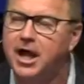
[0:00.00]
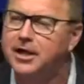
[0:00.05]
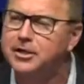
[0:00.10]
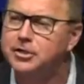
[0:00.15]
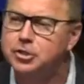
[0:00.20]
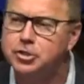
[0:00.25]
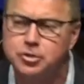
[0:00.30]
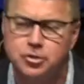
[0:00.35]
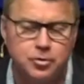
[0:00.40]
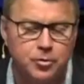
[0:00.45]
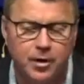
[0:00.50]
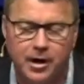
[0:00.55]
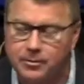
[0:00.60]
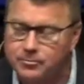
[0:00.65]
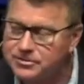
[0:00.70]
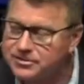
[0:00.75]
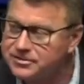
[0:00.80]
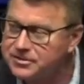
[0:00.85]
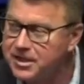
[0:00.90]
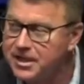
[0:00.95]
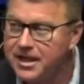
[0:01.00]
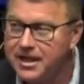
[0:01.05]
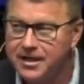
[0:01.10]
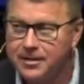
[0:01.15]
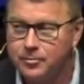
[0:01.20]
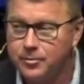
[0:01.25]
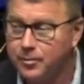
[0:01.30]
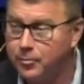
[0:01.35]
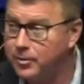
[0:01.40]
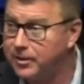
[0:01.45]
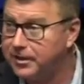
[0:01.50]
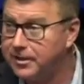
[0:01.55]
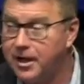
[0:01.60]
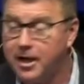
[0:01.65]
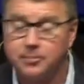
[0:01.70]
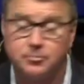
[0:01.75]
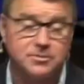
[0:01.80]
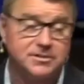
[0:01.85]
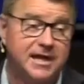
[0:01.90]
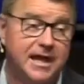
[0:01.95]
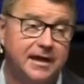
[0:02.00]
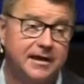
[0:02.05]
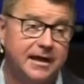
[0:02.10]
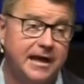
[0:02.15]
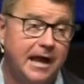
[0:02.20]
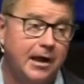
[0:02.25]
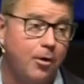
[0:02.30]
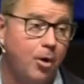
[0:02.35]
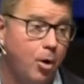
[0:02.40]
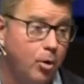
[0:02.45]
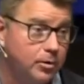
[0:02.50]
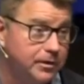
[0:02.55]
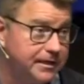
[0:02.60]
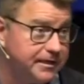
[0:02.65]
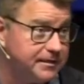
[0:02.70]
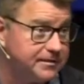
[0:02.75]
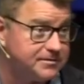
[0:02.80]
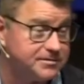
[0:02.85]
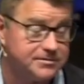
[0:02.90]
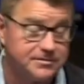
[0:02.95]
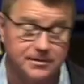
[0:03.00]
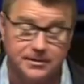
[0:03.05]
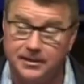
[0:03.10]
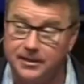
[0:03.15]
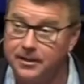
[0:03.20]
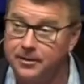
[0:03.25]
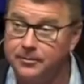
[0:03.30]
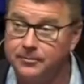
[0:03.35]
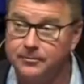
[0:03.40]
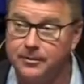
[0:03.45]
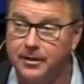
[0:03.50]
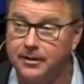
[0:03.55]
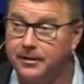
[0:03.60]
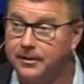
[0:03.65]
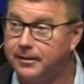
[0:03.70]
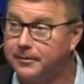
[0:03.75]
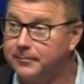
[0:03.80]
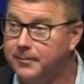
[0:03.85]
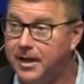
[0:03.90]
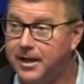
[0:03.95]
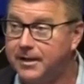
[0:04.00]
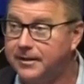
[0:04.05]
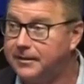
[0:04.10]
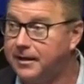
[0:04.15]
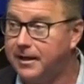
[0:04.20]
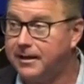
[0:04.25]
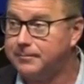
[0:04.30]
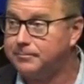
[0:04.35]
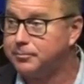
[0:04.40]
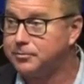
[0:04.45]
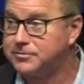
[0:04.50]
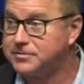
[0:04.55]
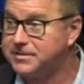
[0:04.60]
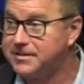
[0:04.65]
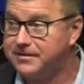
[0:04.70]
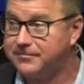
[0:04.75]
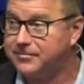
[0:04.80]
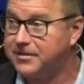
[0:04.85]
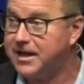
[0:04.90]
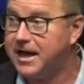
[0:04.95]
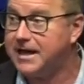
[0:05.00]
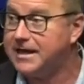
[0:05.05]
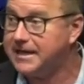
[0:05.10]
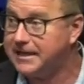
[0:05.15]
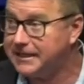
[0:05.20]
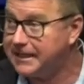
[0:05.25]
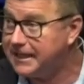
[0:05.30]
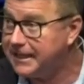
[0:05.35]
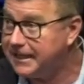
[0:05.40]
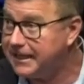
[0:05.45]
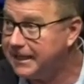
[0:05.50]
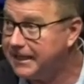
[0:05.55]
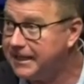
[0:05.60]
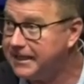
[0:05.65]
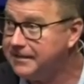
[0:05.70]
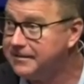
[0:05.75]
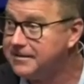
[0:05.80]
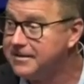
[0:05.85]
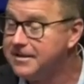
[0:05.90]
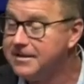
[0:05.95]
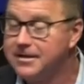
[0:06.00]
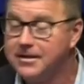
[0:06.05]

I knew I was, when God was handing out holiness, you know, um, I, I, perceived that I didn't get any